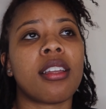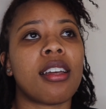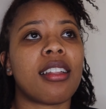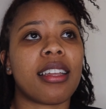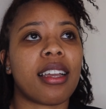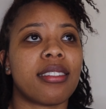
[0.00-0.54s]

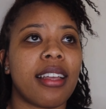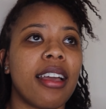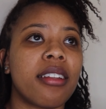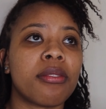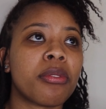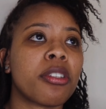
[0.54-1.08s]
Like I
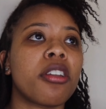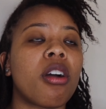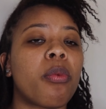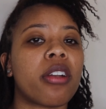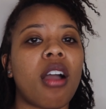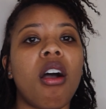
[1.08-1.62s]
said, you know,
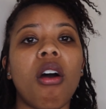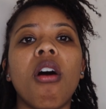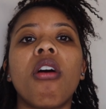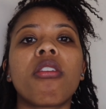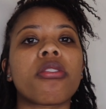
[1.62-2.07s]
we're not all